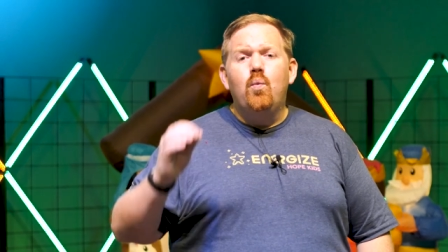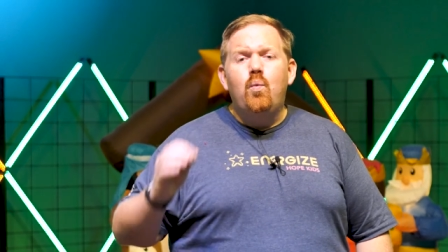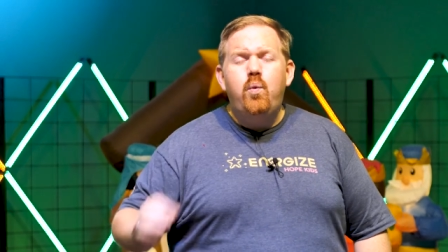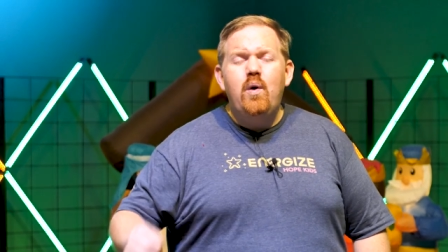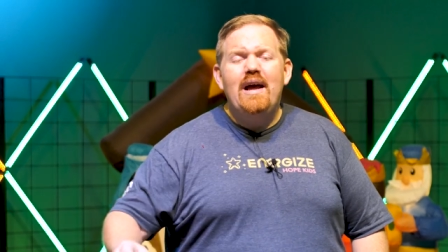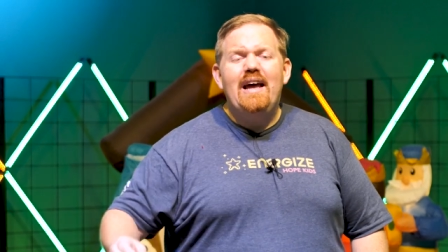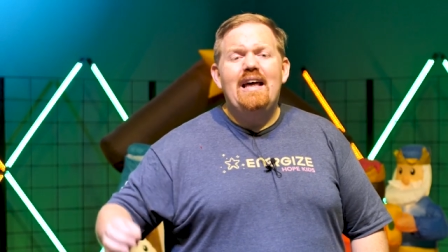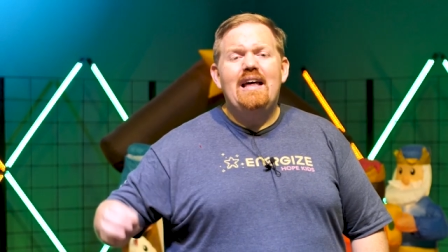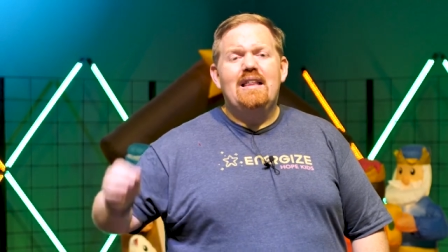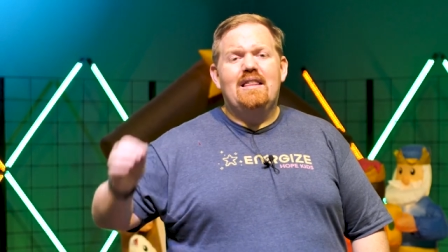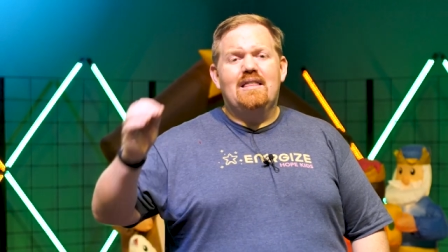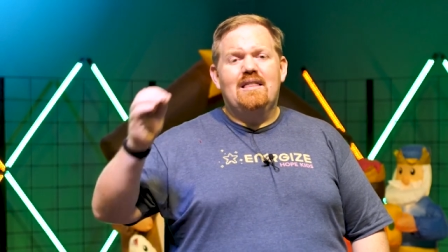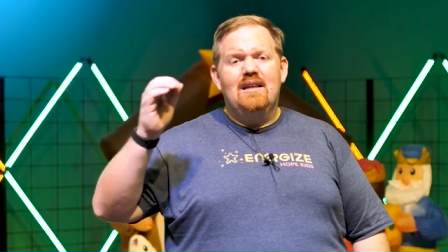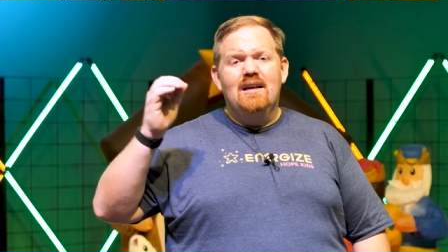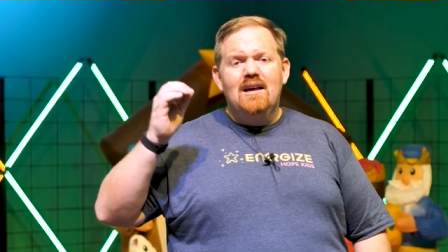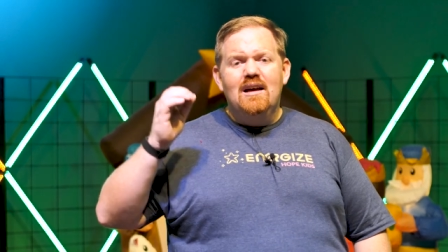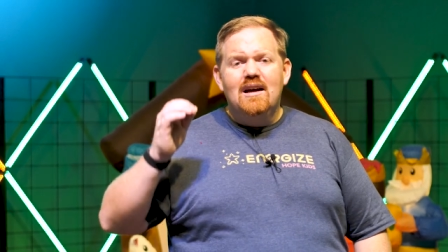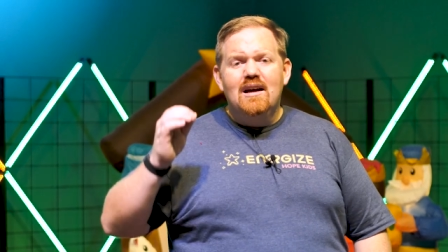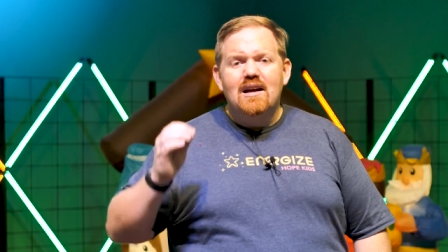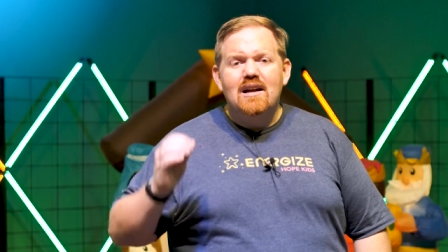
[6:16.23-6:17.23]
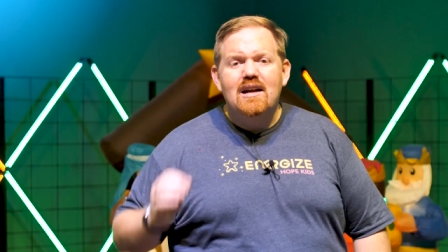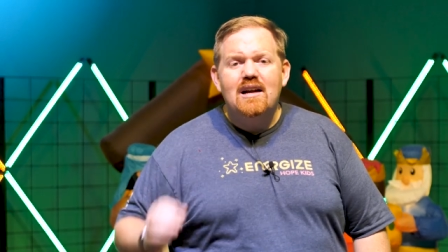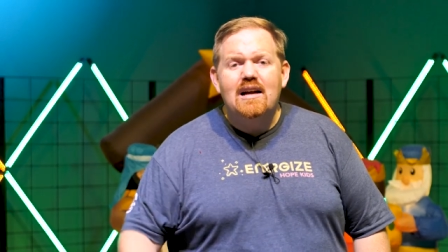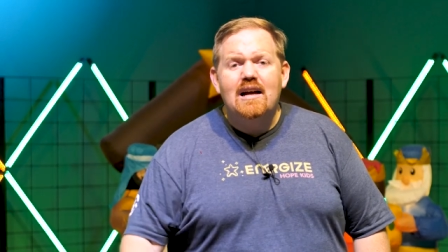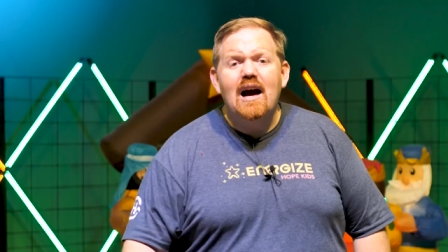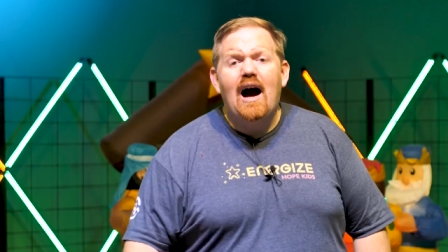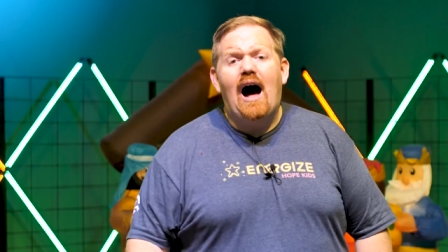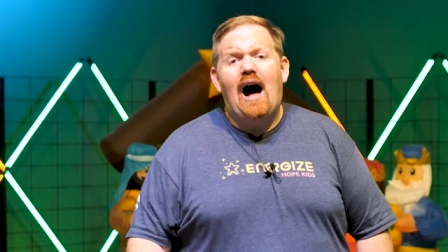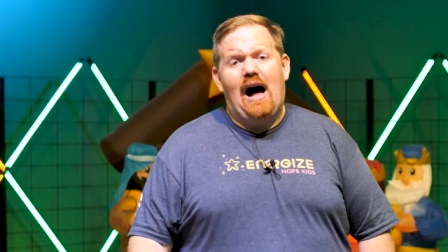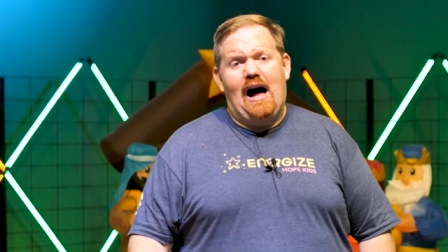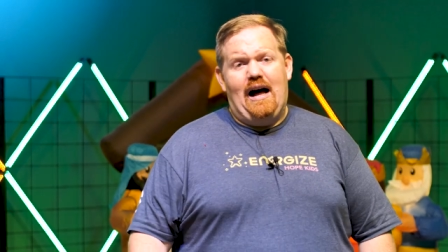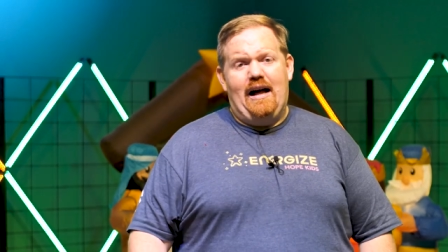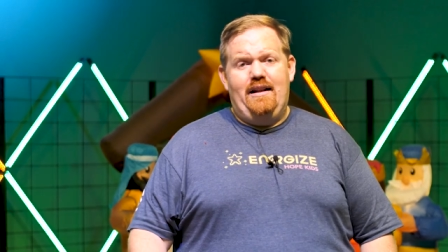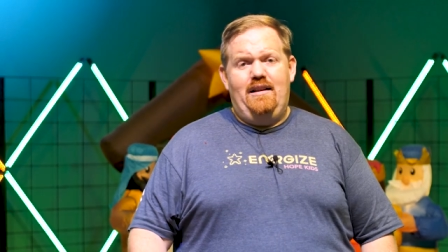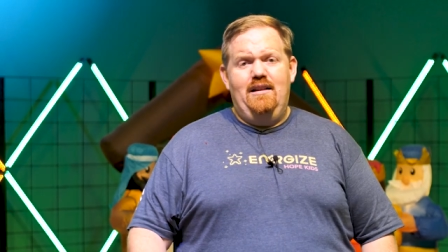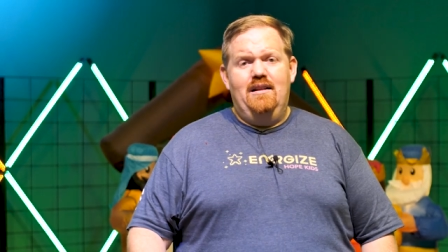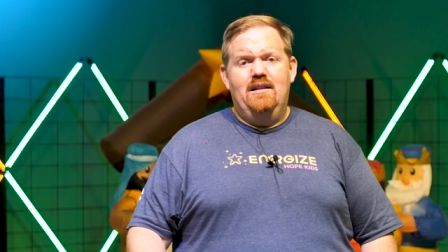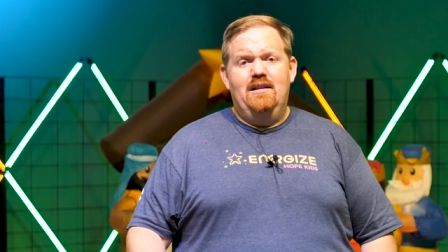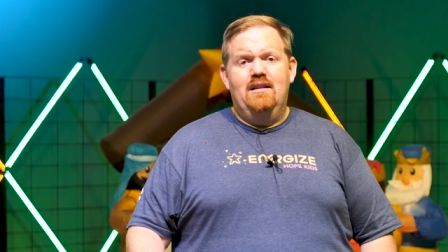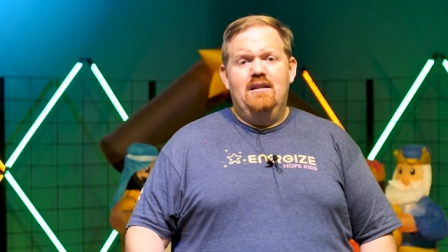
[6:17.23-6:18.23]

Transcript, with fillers: with God.